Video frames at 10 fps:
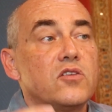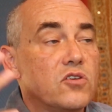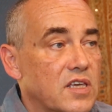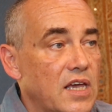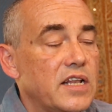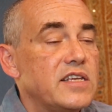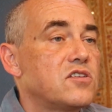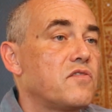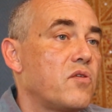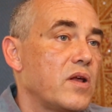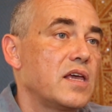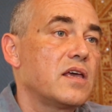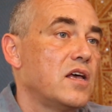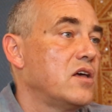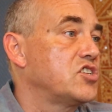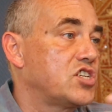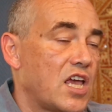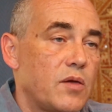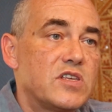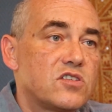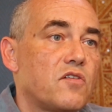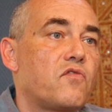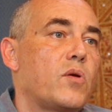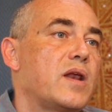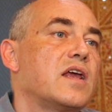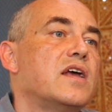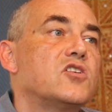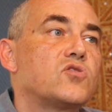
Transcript: The guilt is suffering. Shame is suffering.